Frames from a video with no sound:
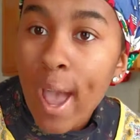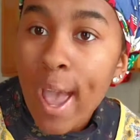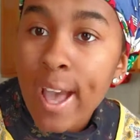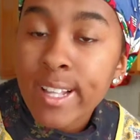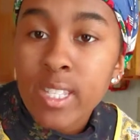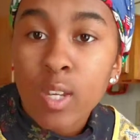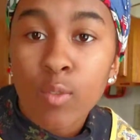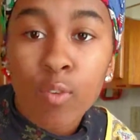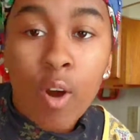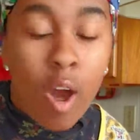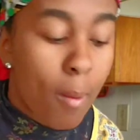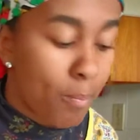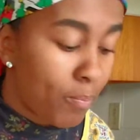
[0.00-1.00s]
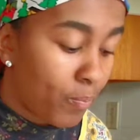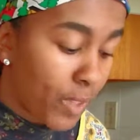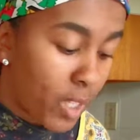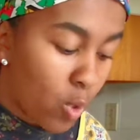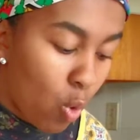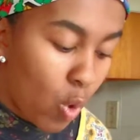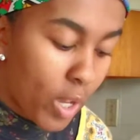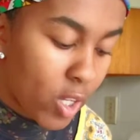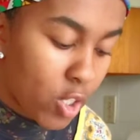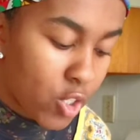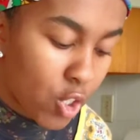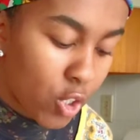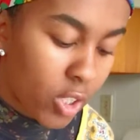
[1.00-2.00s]
wet from the
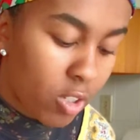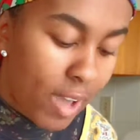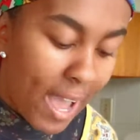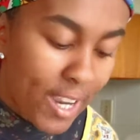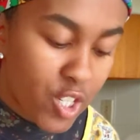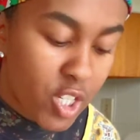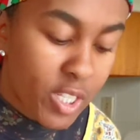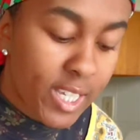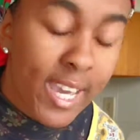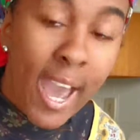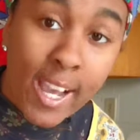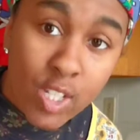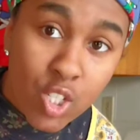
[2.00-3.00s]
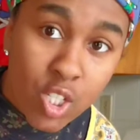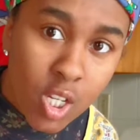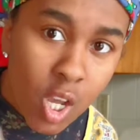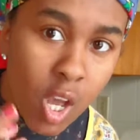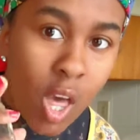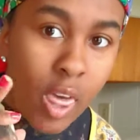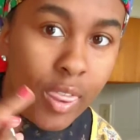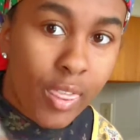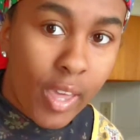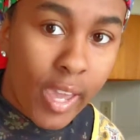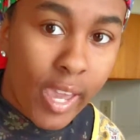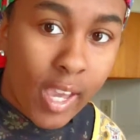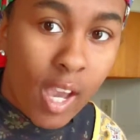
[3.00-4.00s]
oil, so they'll actually catch
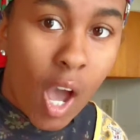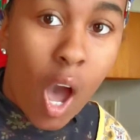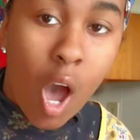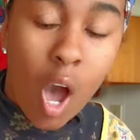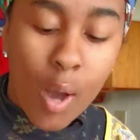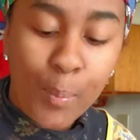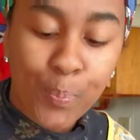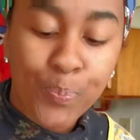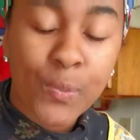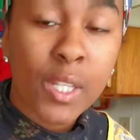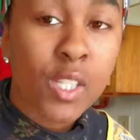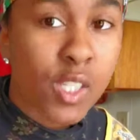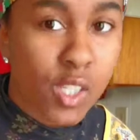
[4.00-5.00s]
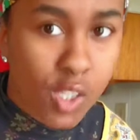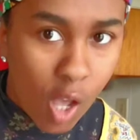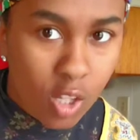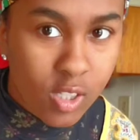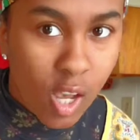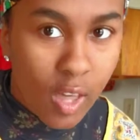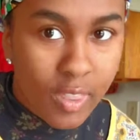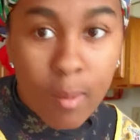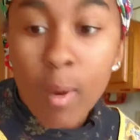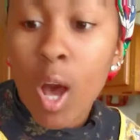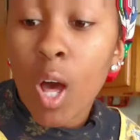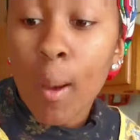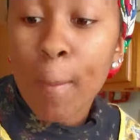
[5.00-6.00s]
the salt on
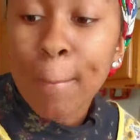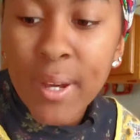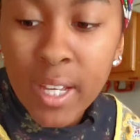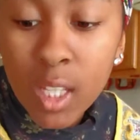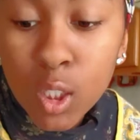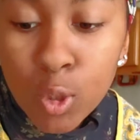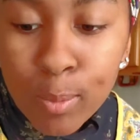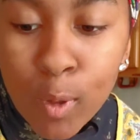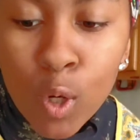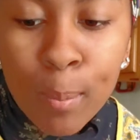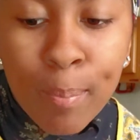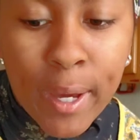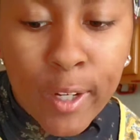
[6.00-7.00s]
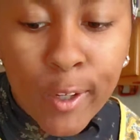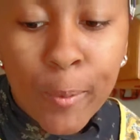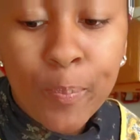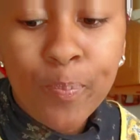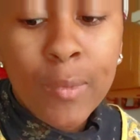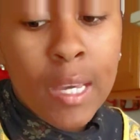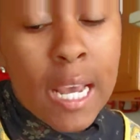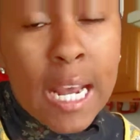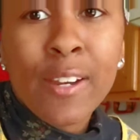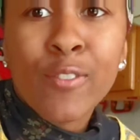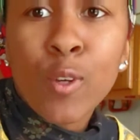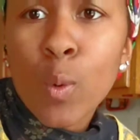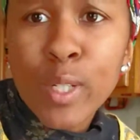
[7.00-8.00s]
them a little more better.
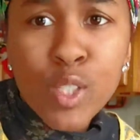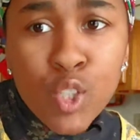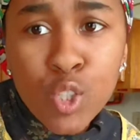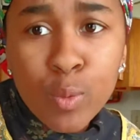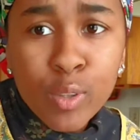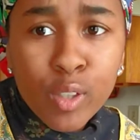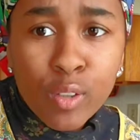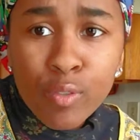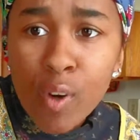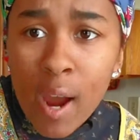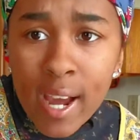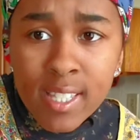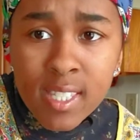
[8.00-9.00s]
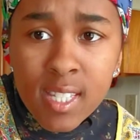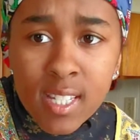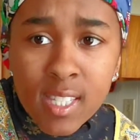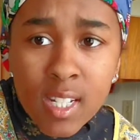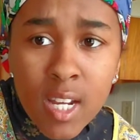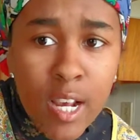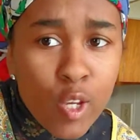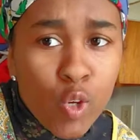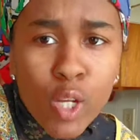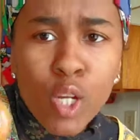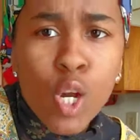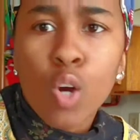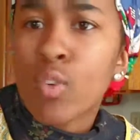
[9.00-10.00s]
And if you wanted to do with your fry seasoning, you
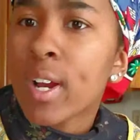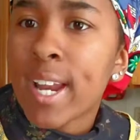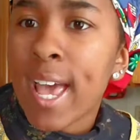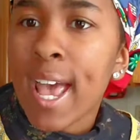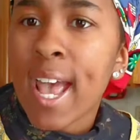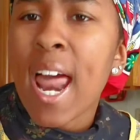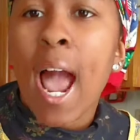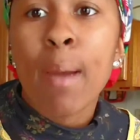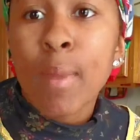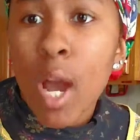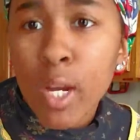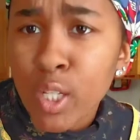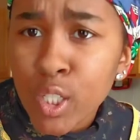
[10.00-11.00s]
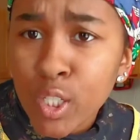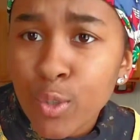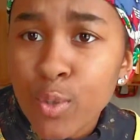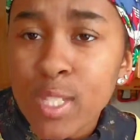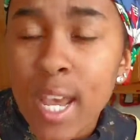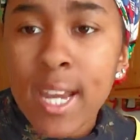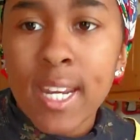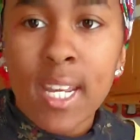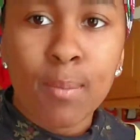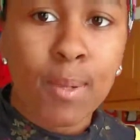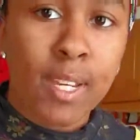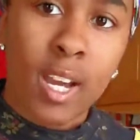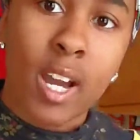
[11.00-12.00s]
can go right ahead. I'm not going to use
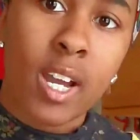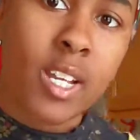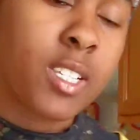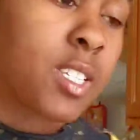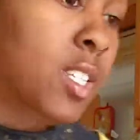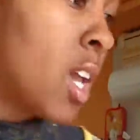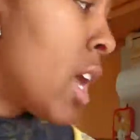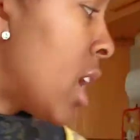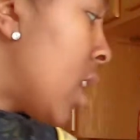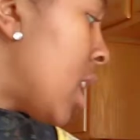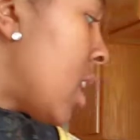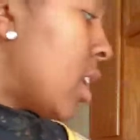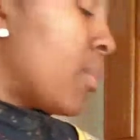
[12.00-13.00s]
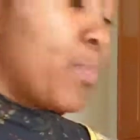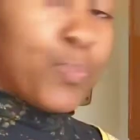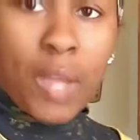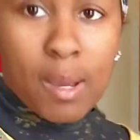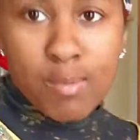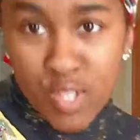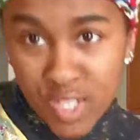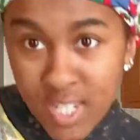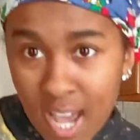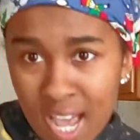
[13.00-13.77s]
any because I'm just